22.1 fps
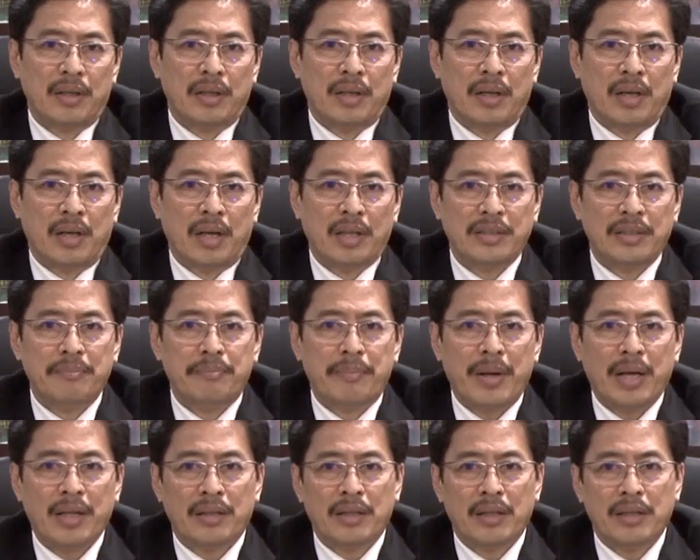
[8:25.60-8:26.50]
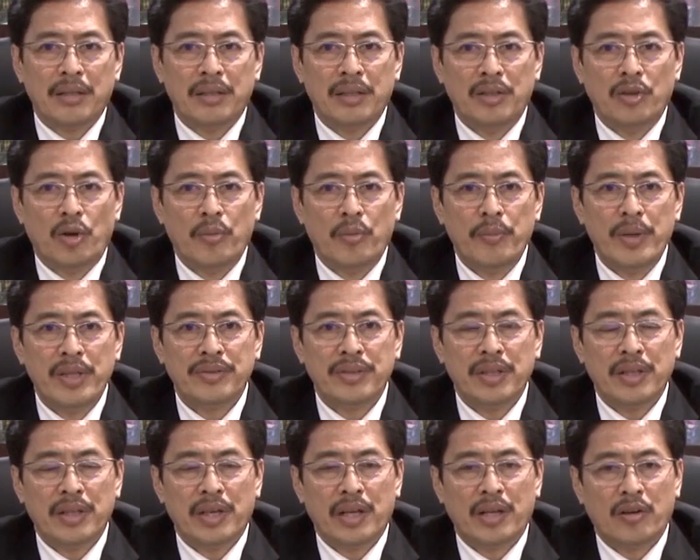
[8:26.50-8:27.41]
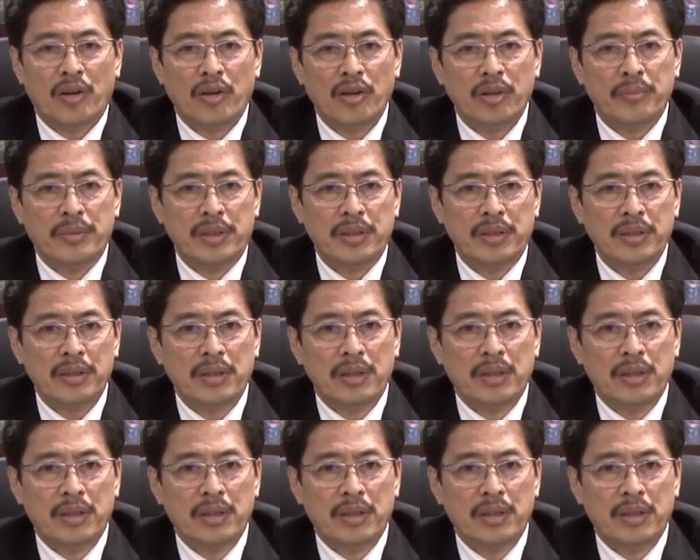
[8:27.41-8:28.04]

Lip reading: has impacted the domestic economy,